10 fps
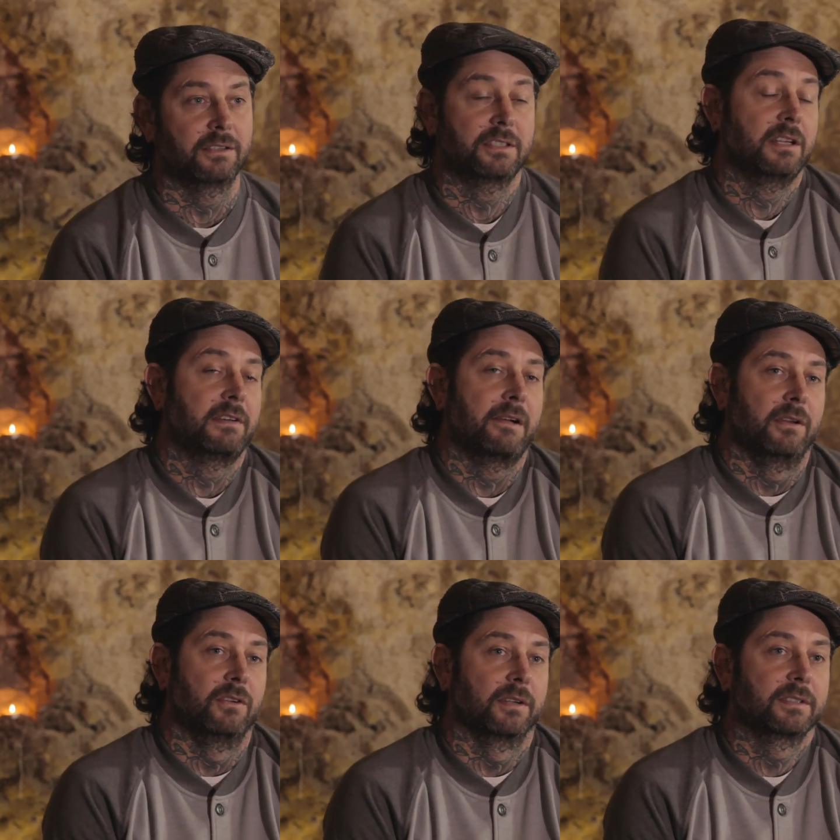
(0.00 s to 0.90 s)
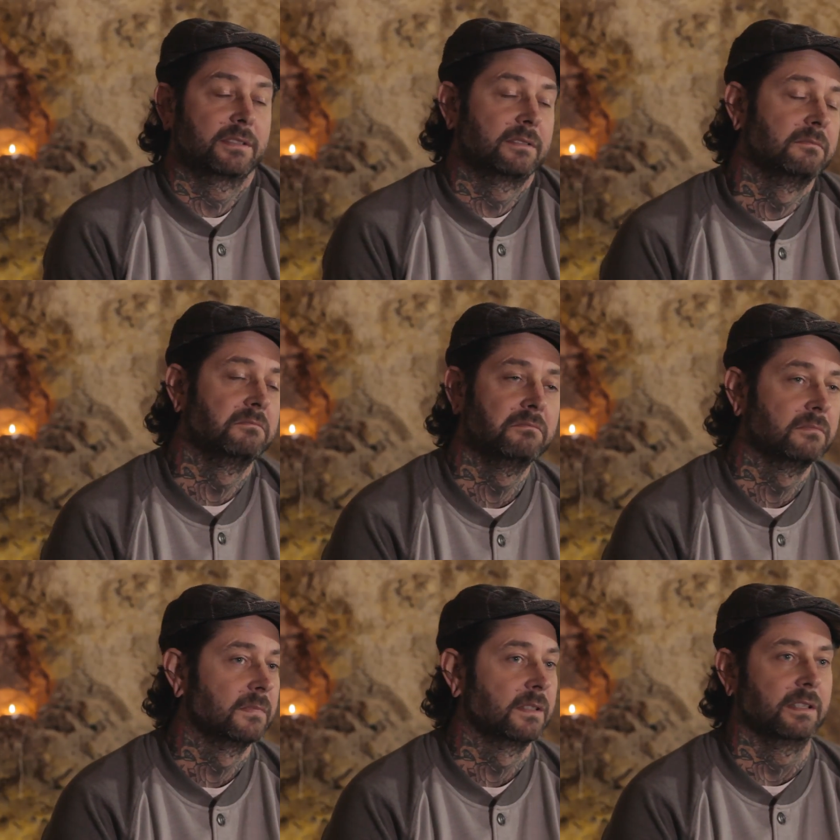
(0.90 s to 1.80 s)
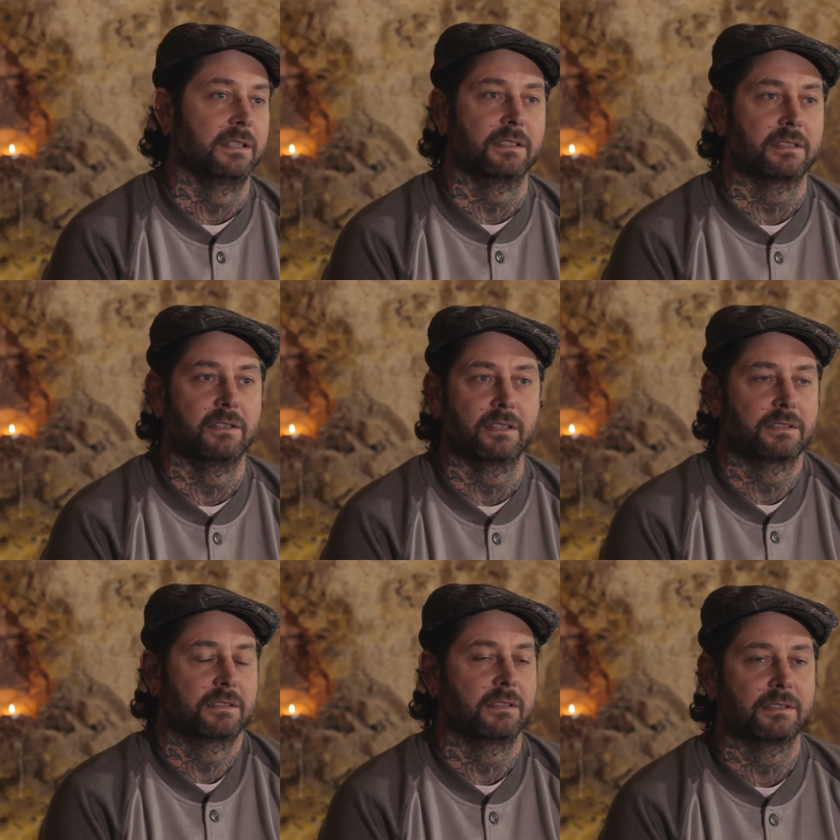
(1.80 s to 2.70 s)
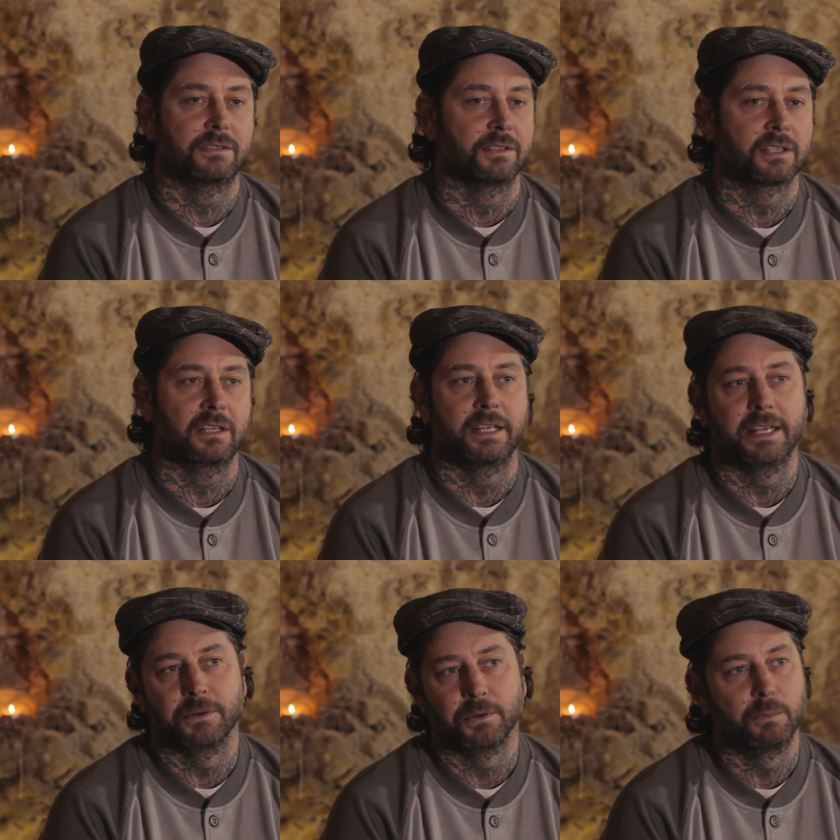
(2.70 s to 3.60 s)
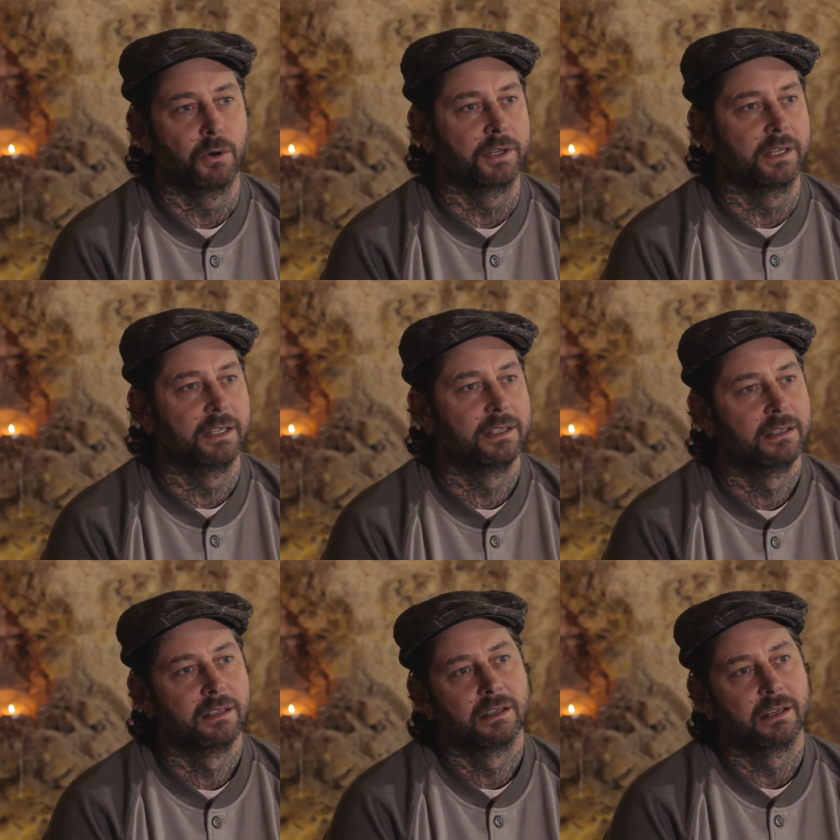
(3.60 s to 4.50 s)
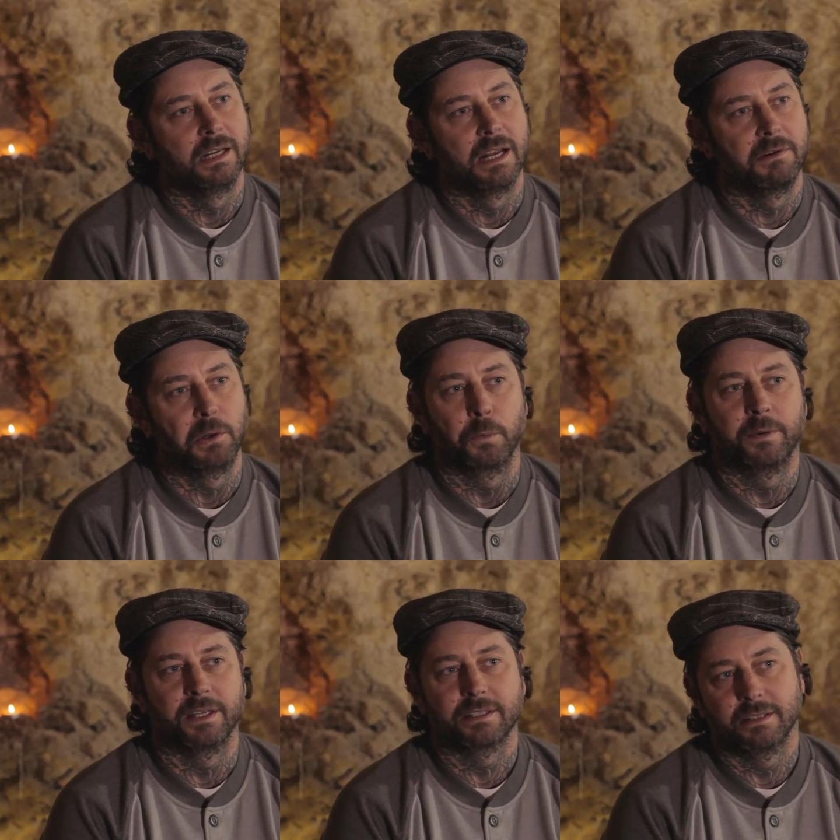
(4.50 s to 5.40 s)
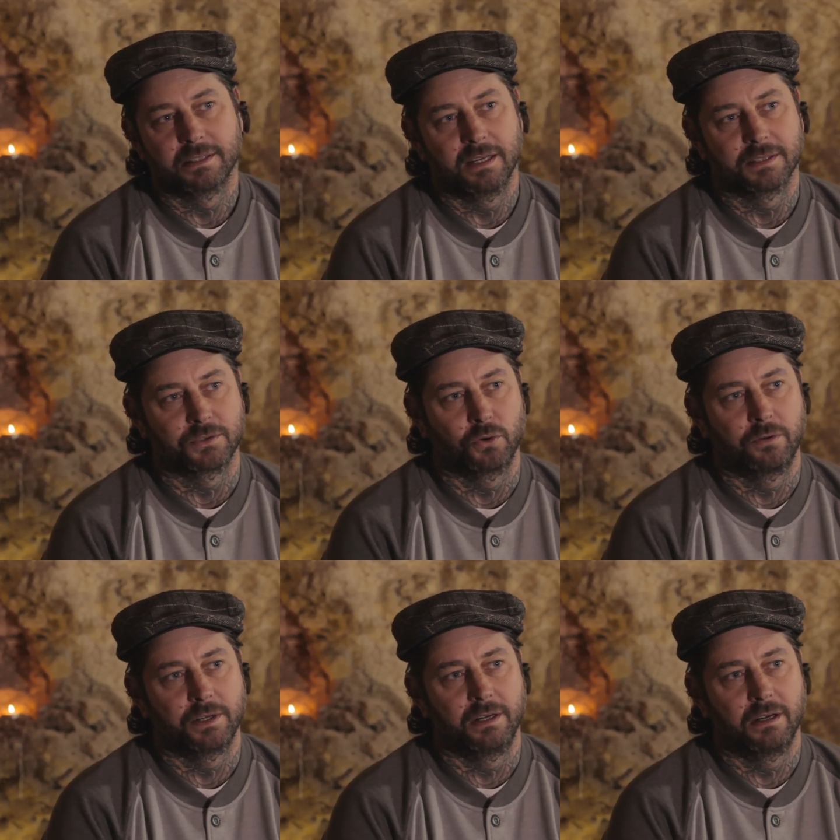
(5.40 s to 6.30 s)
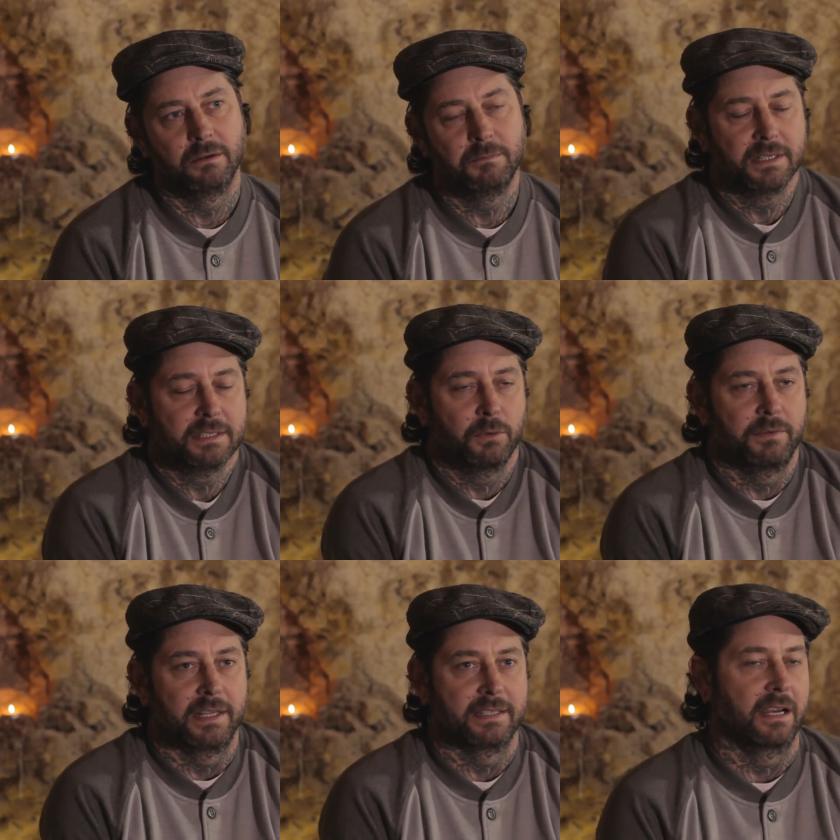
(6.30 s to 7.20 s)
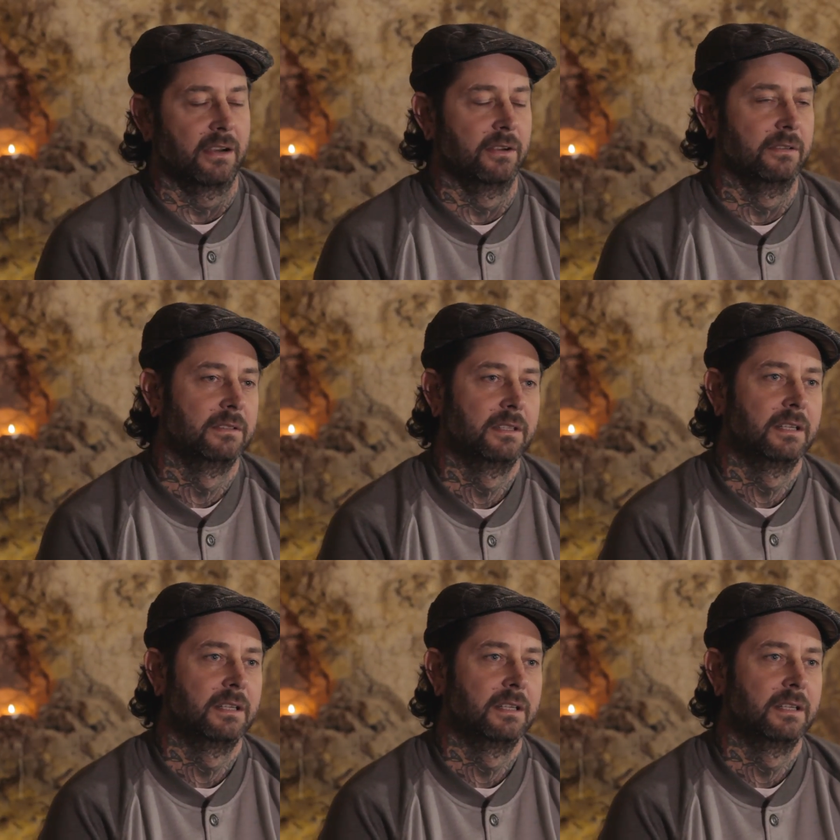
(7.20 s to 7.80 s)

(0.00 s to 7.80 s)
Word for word: I just love how it looks. It just looks, it's just clean on the body, and every little piece can tell a story, you know. That's with any tattoo.